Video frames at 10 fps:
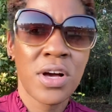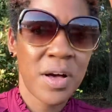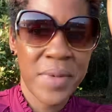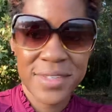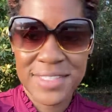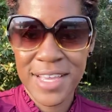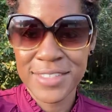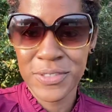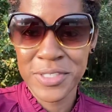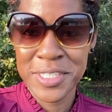I'm outside,
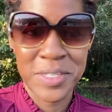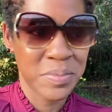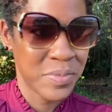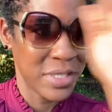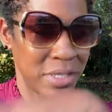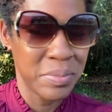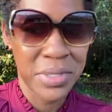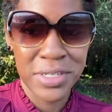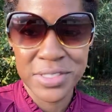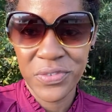so you see the little
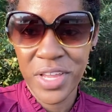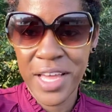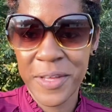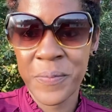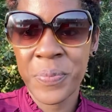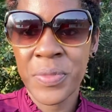bugs flying.